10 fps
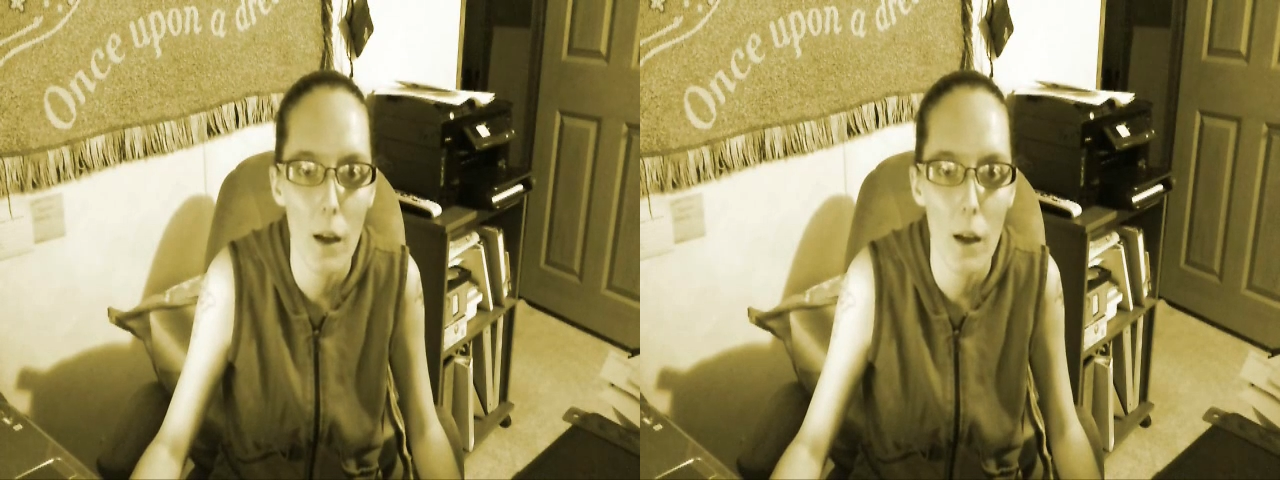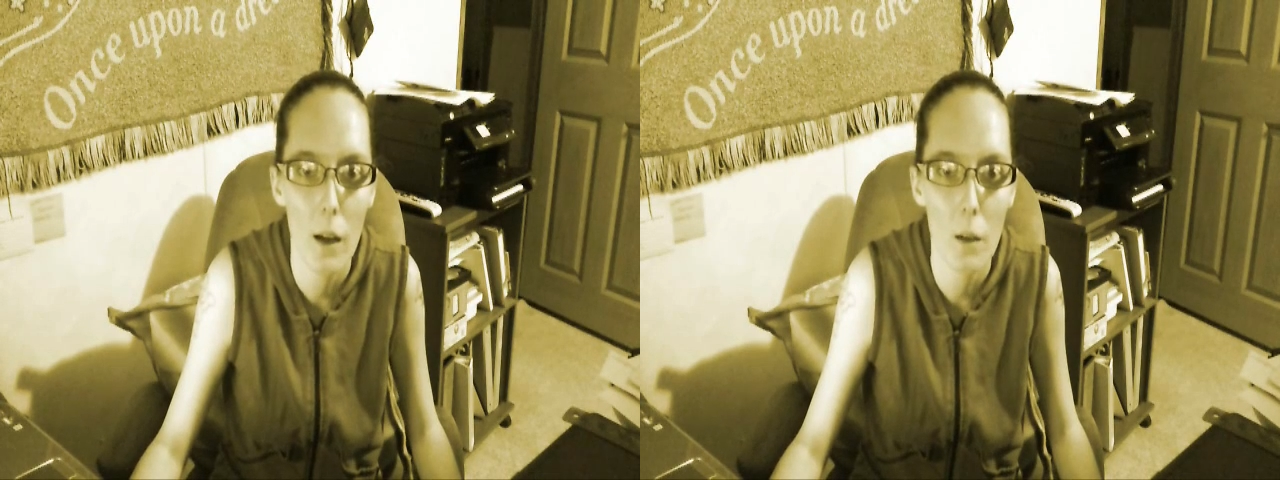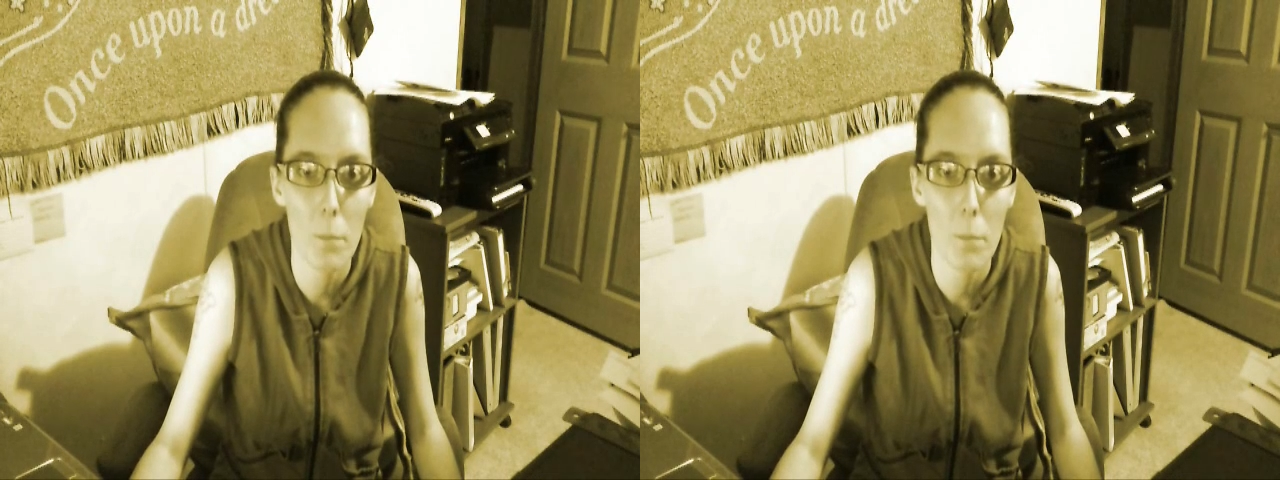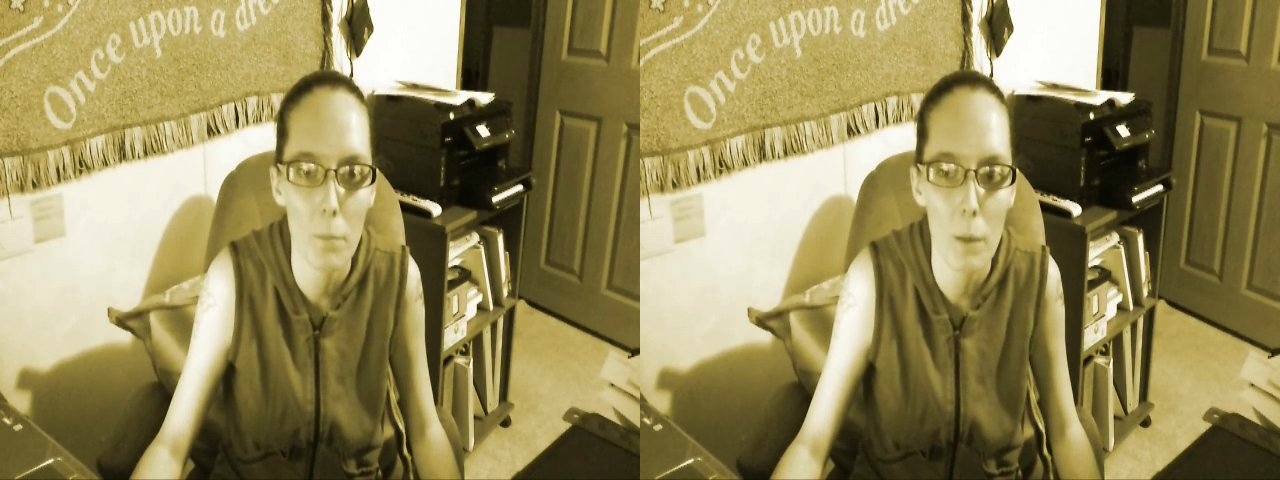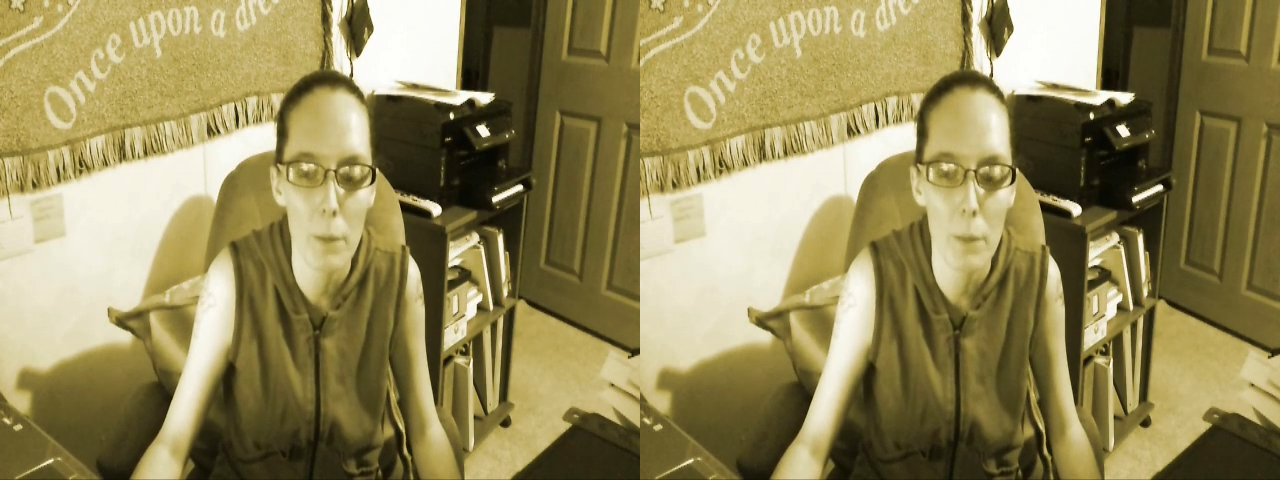
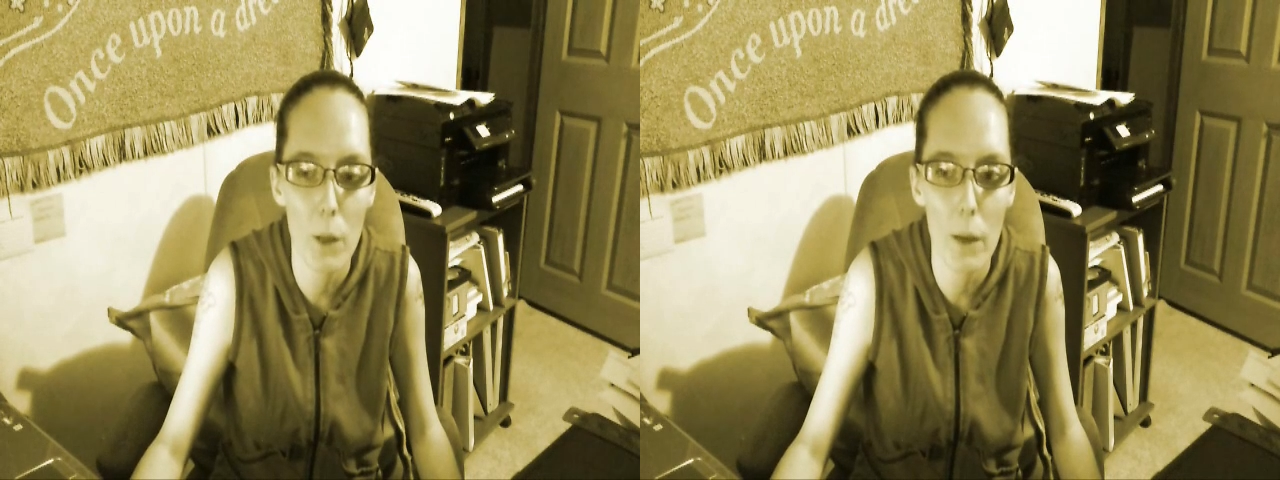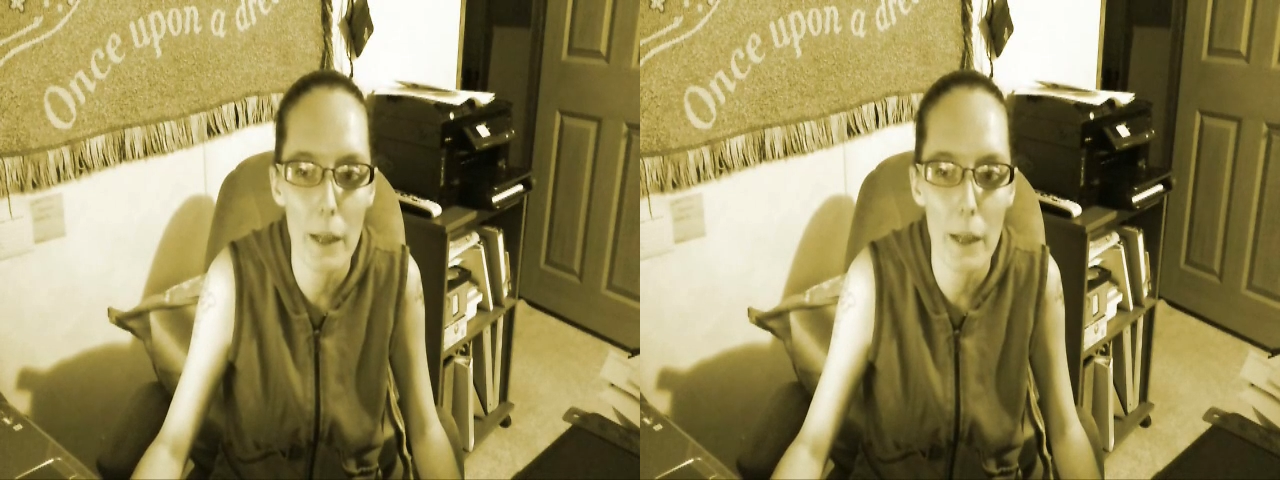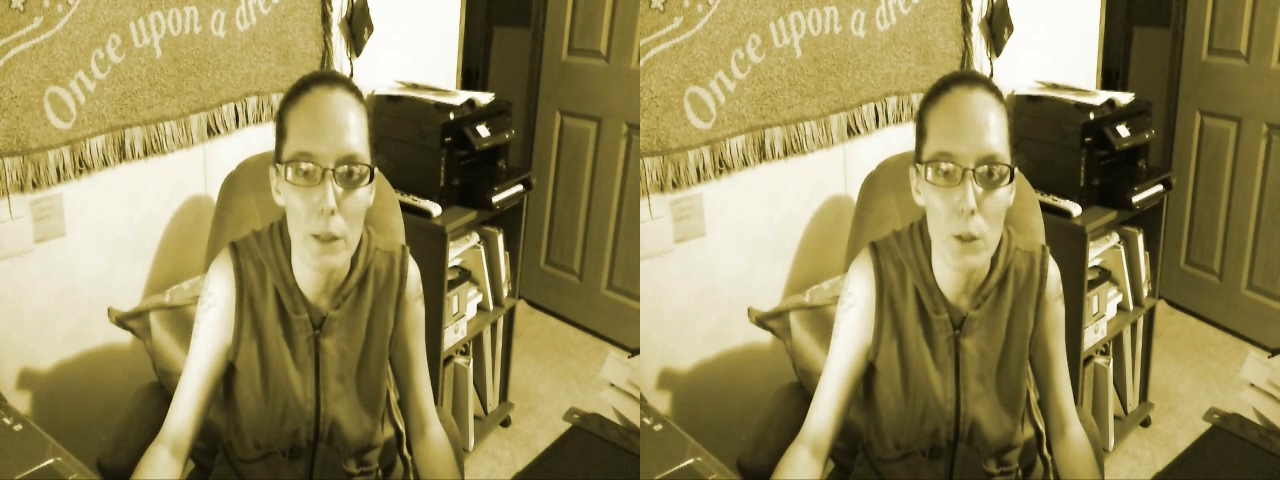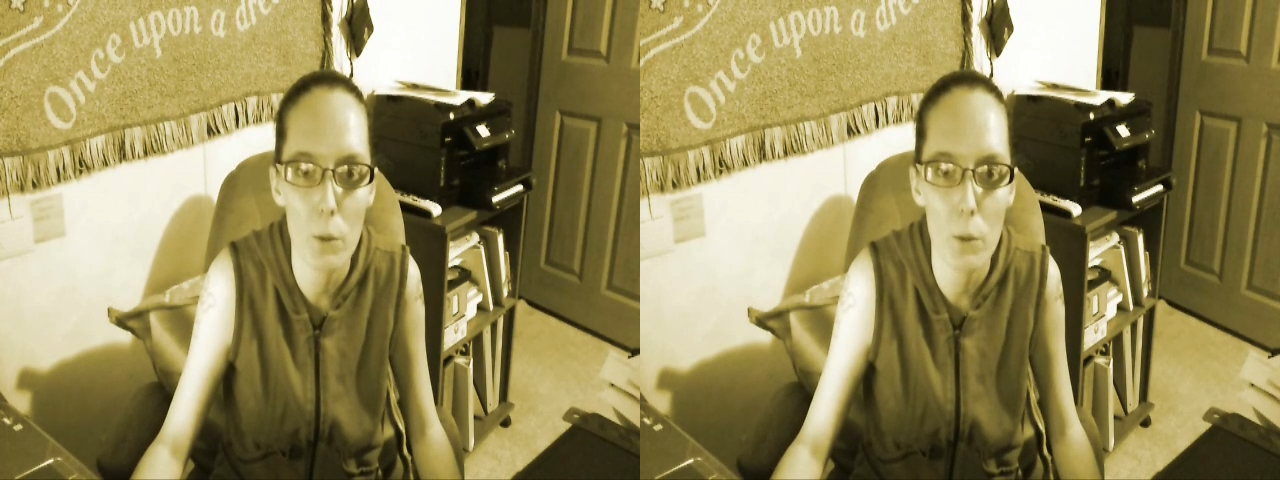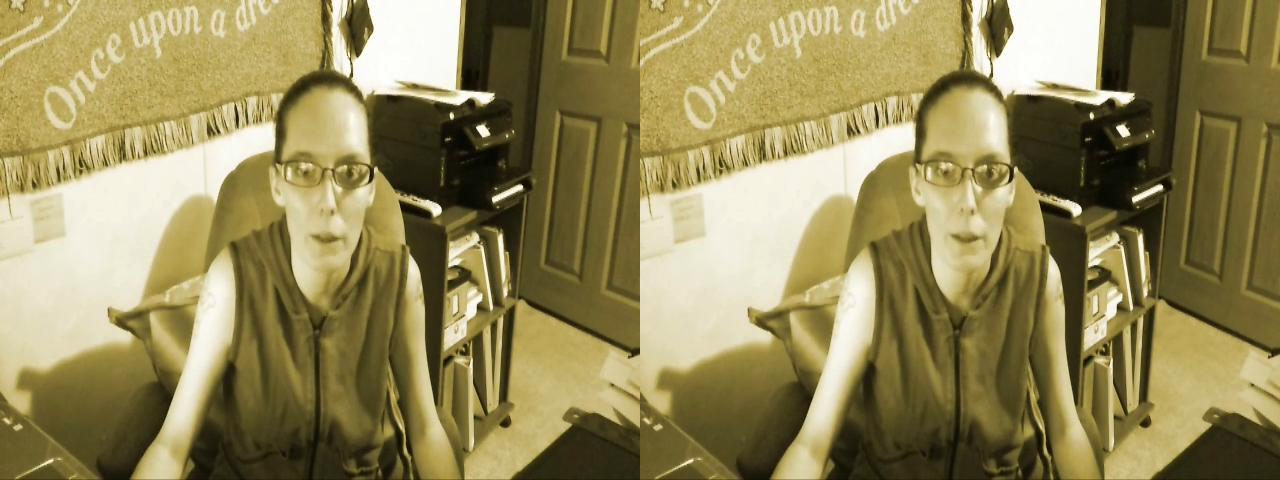I'm going to go ahead and
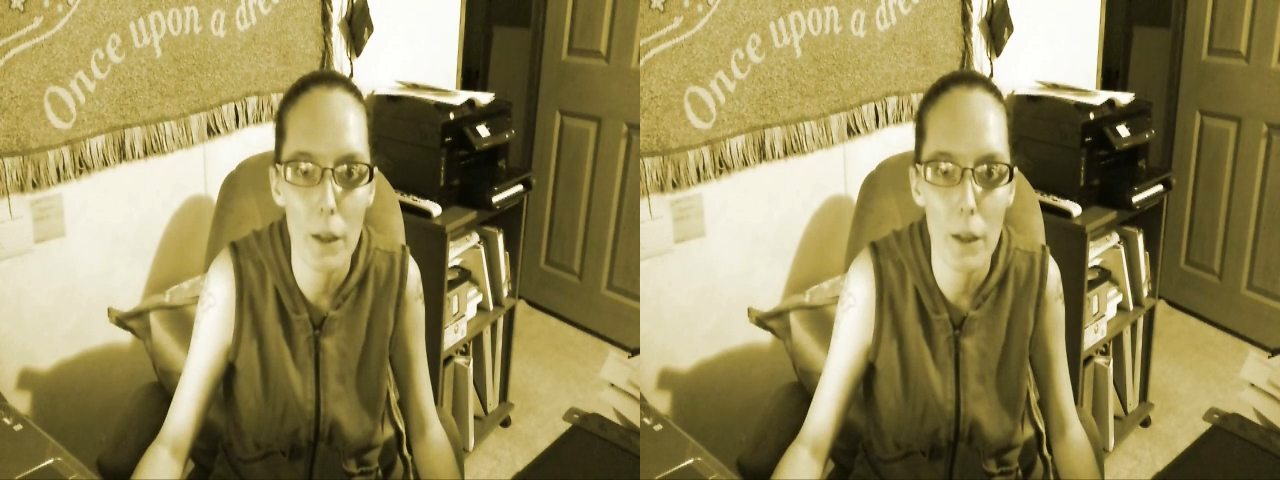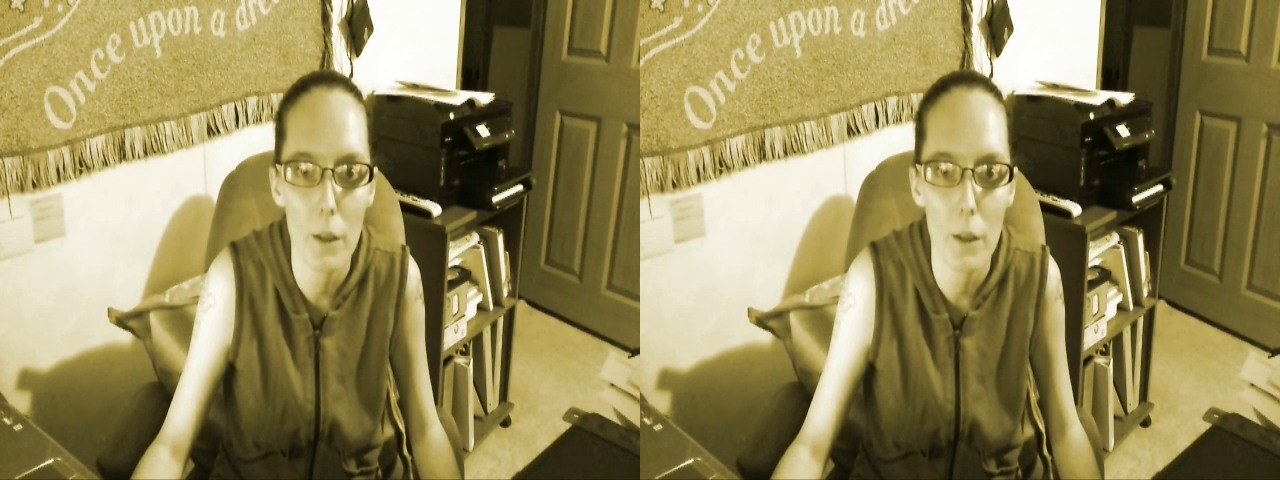do a